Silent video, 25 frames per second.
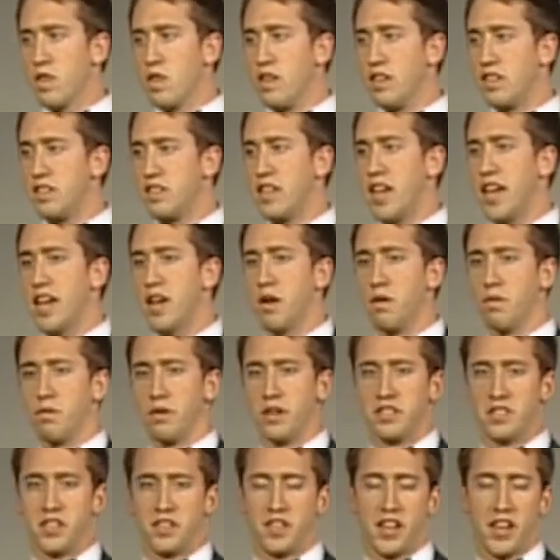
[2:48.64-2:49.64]
The second
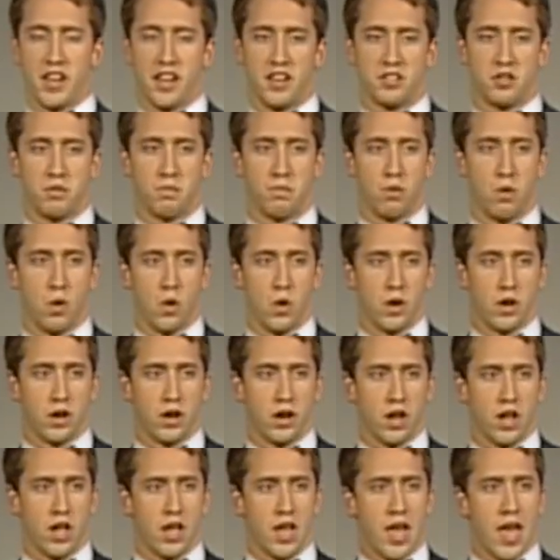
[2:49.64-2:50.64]
reason that it is important,
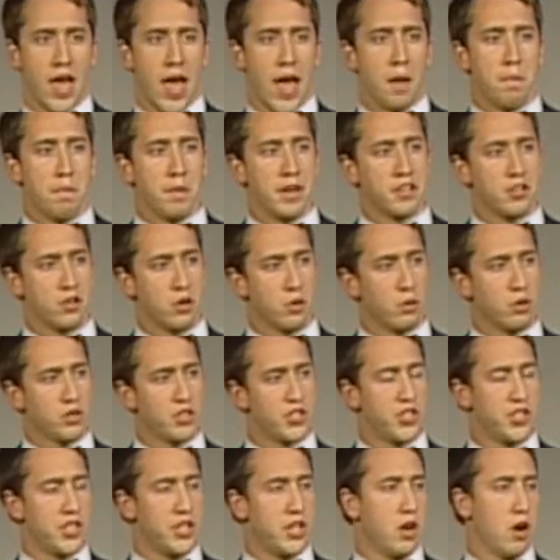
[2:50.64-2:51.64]
a mentor will
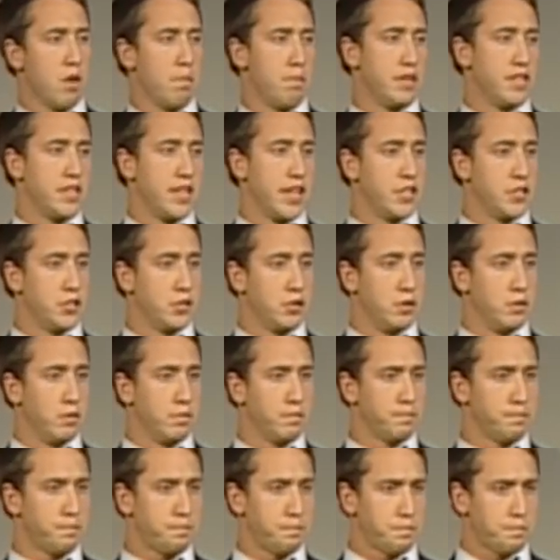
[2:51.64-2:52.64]
see our potential.
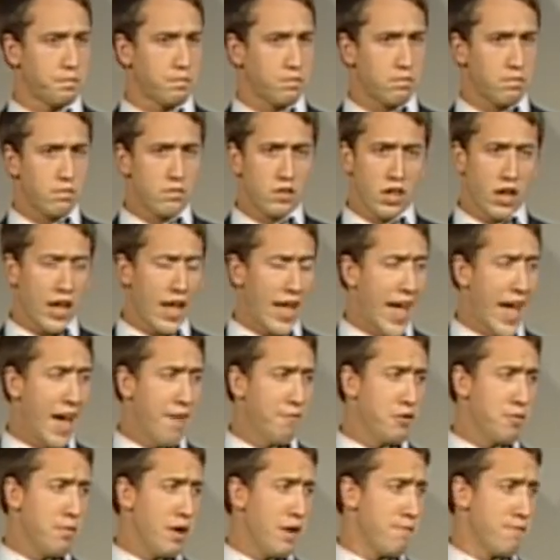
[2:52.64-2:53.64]

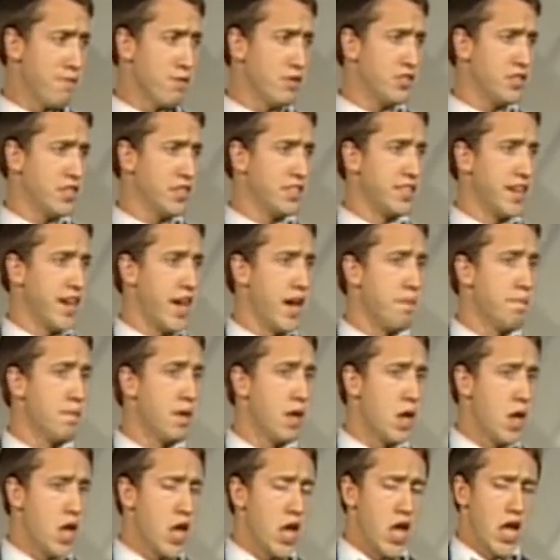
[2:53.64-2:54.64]
After my first exam,
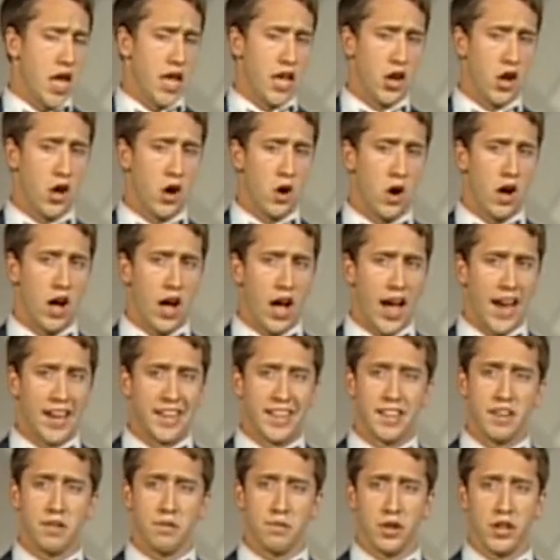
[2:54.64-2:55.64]
I
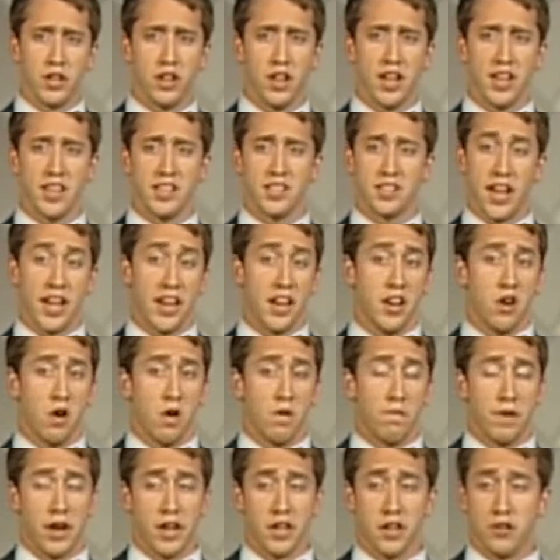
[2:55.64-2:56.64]
didn't
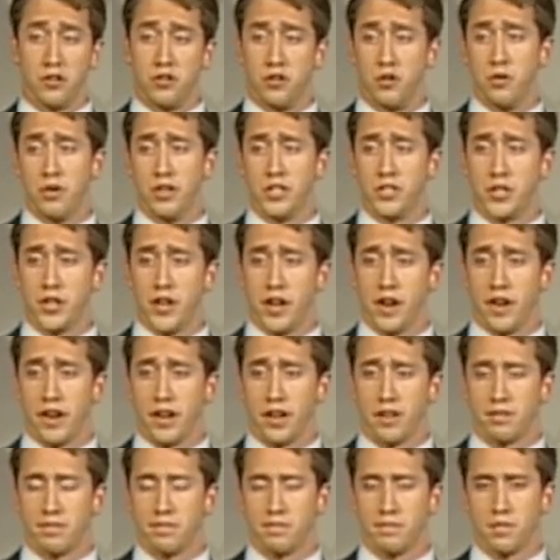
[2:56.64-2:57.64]
know if I could do
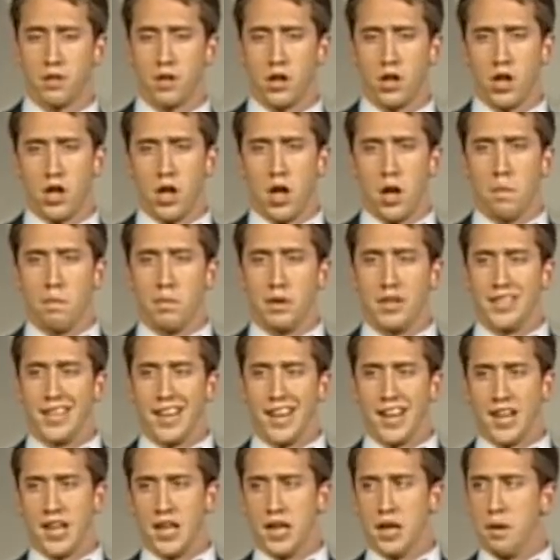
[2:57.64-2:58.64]
engineering, but
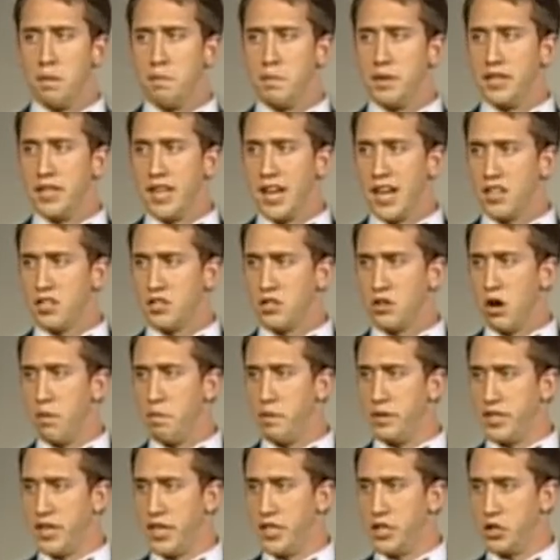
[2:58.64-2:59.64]
Don saw
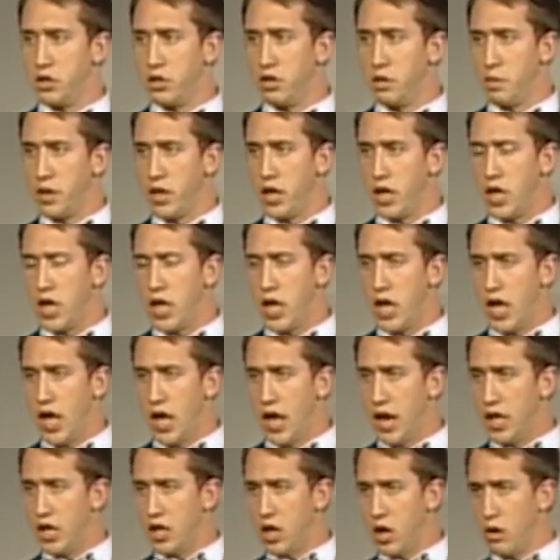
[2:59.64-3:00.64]
potential in me,
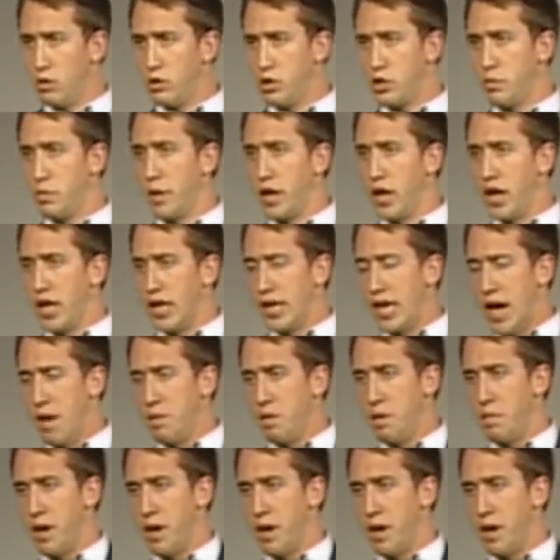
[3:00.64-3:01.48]
and he coached me, and he got